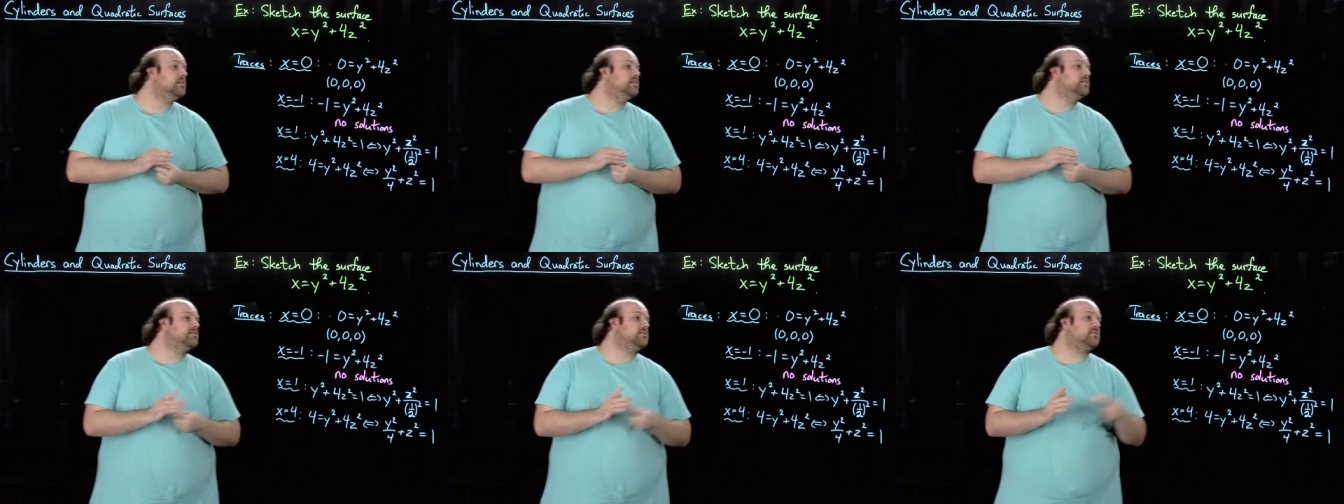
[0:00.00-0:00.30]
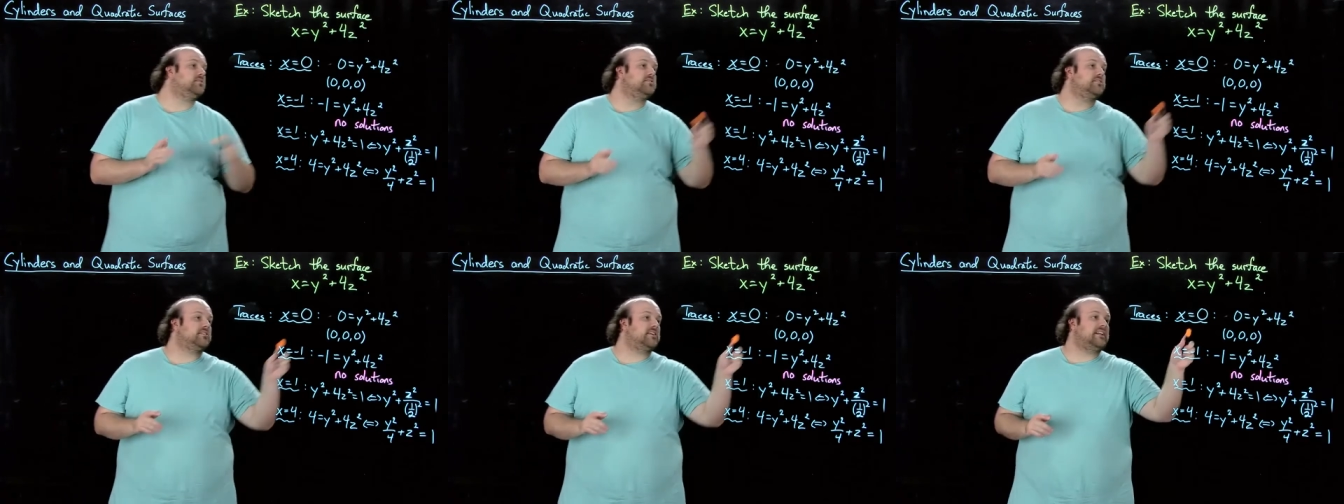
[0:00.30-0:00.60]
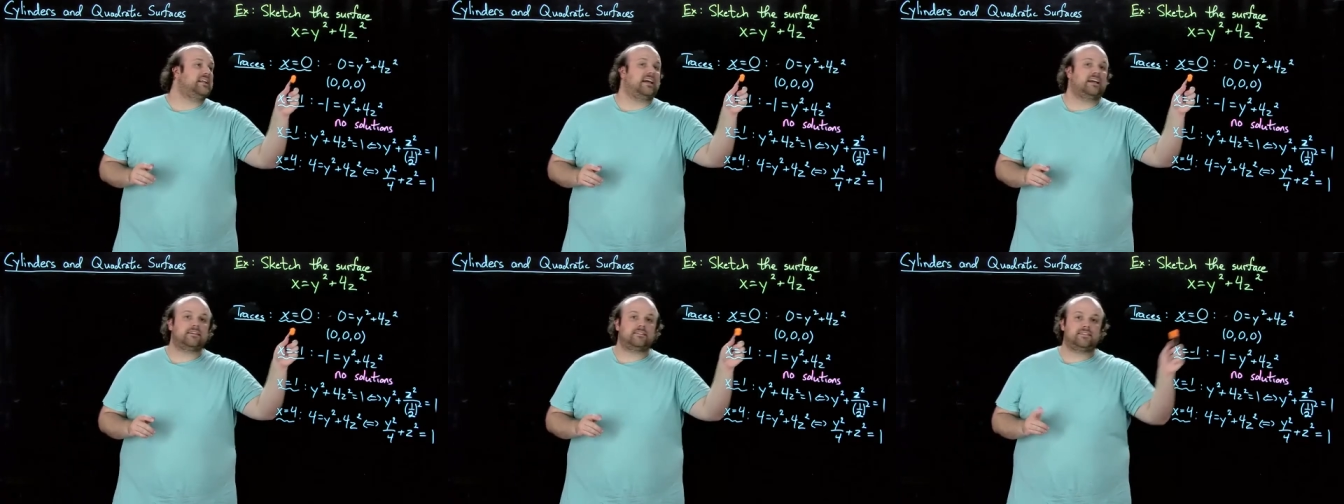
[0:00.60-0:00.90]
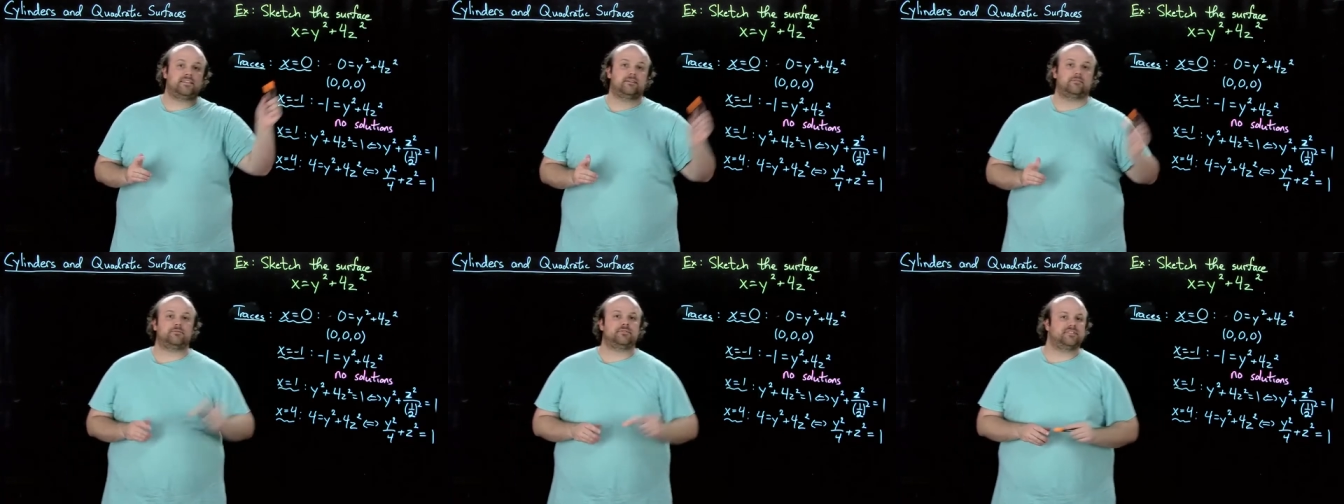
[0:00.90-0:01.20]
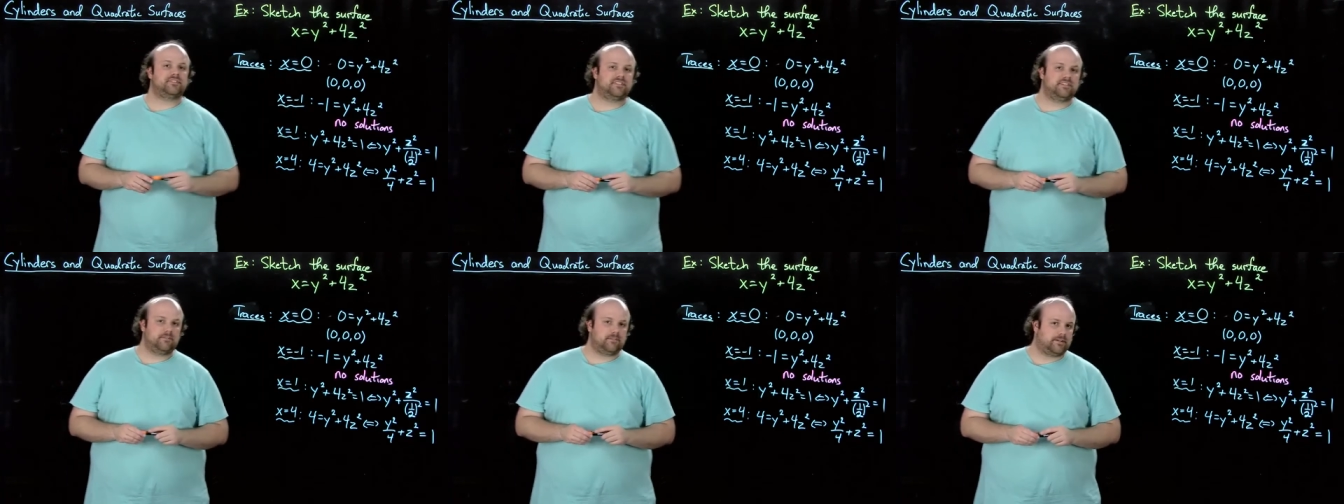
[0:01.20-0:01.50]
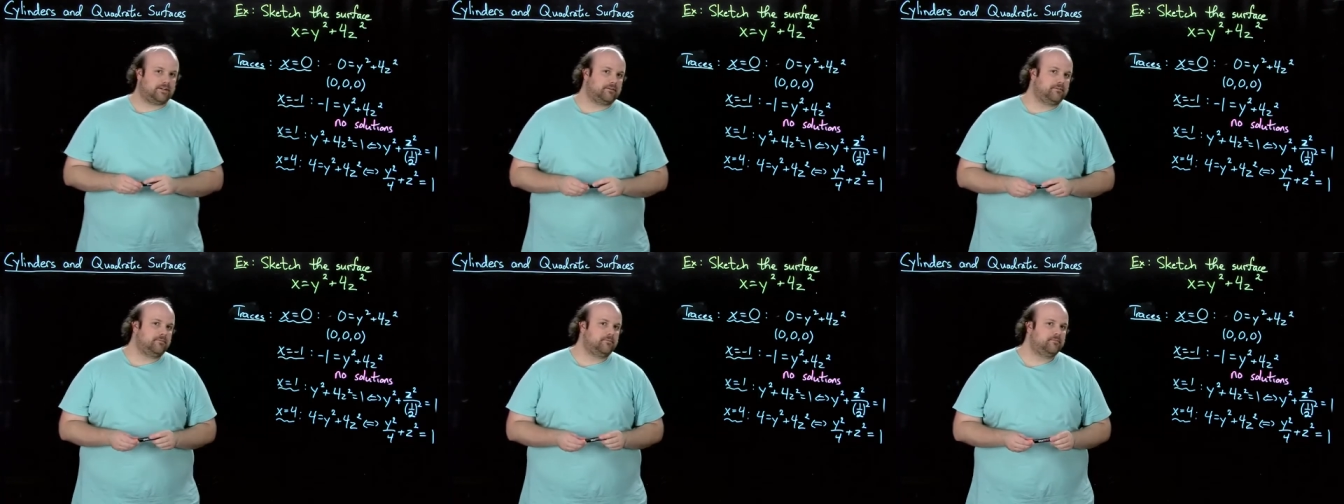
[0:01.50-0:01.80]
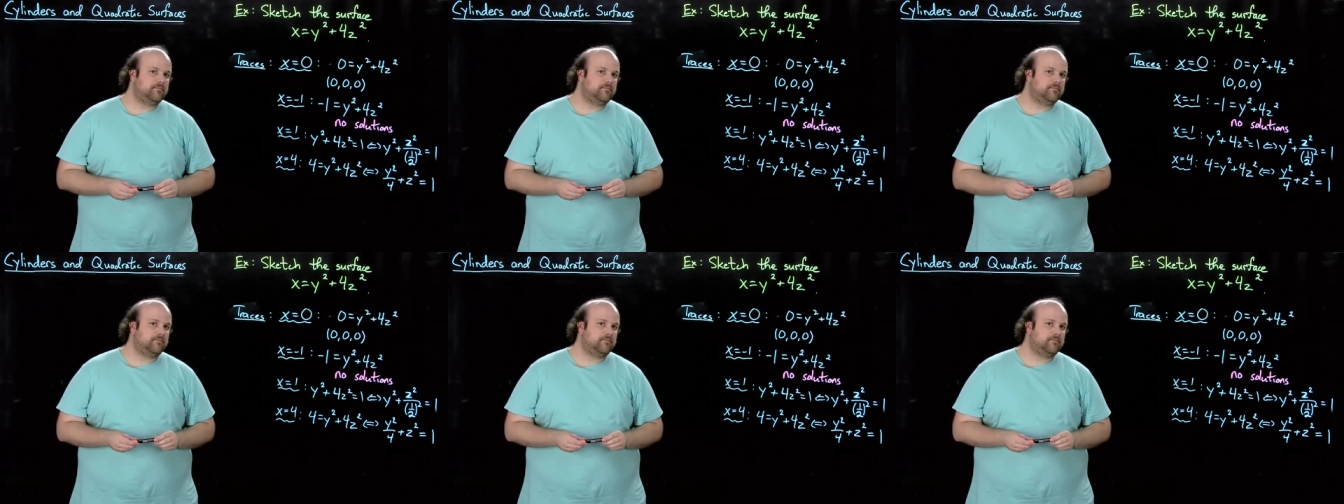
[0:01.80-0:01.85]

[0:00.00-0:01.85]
So let's look at x equals 0.